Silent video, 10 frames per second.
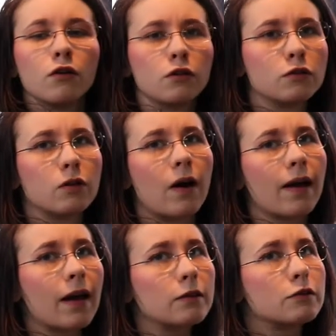So I
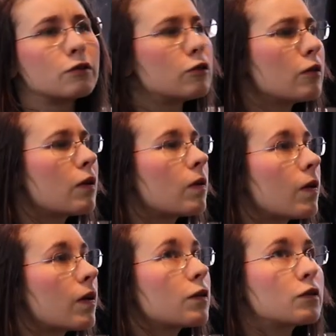got studio
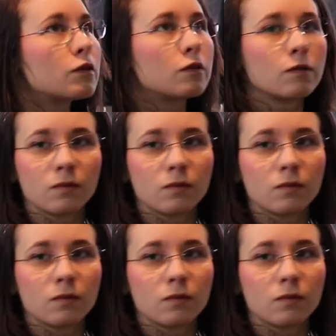lights.